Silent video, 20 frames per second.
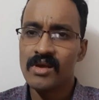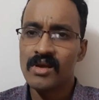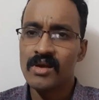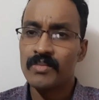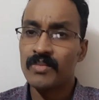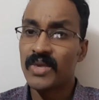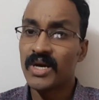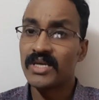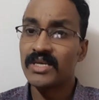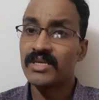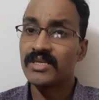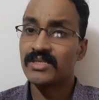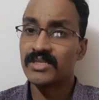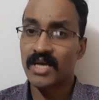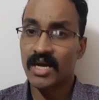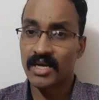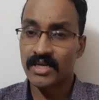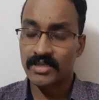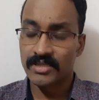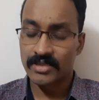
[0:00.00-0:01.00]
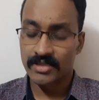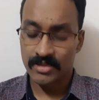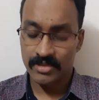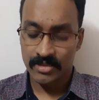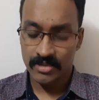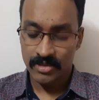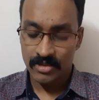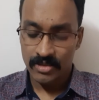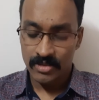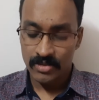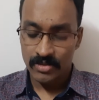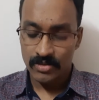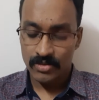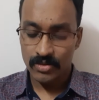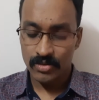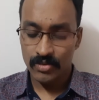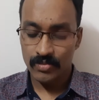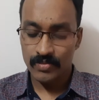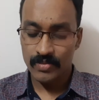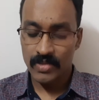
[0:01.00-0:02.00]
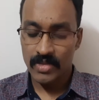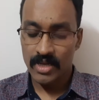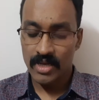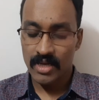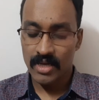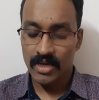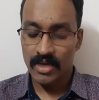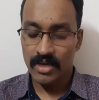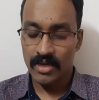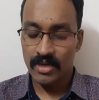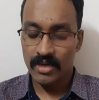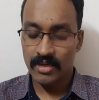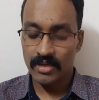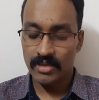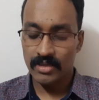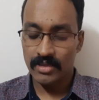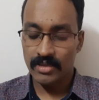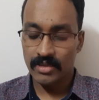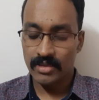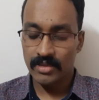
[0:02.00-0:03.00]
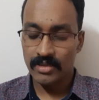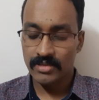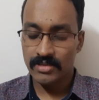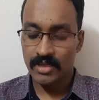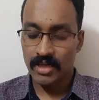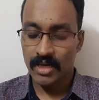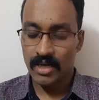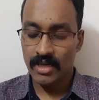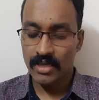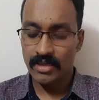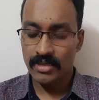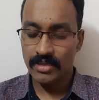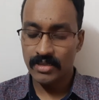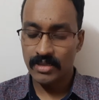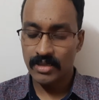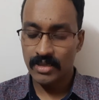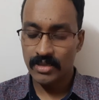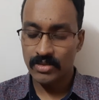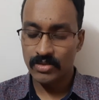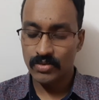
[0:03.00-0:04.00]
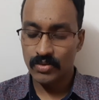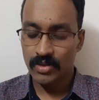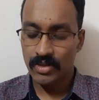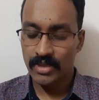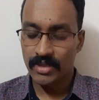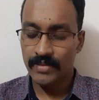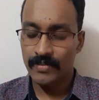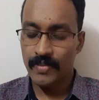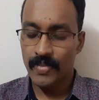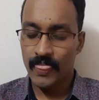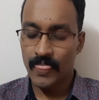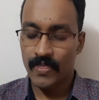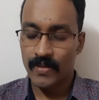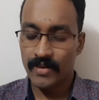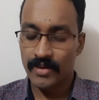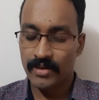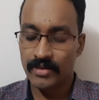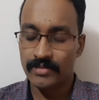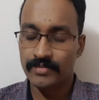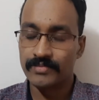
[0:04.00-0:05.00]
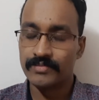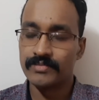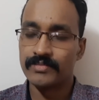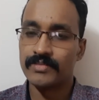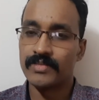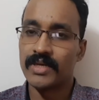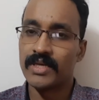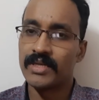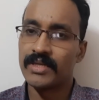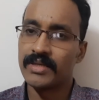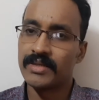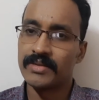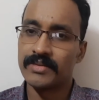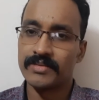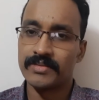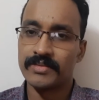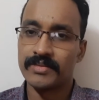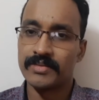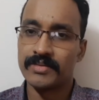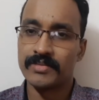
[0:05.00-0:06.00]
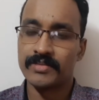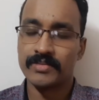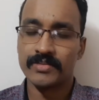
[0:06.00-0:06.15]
by his aunt. So his aunt actually very